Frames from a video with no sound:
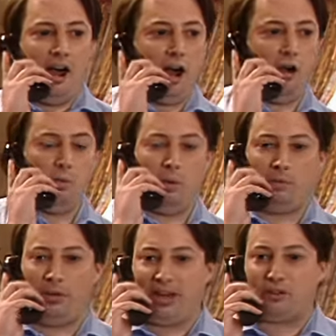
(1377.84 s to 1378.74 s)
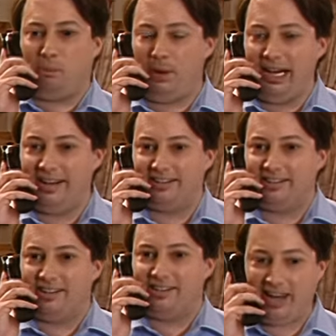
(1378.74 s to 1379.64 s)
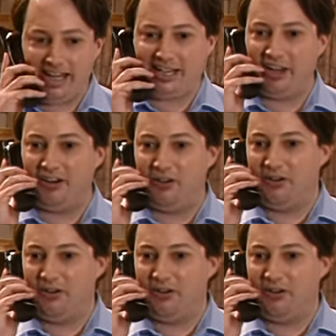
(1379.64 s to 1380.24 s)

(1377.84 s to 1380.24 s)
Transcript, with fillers: Oh, well, that's brilliant. Thank you.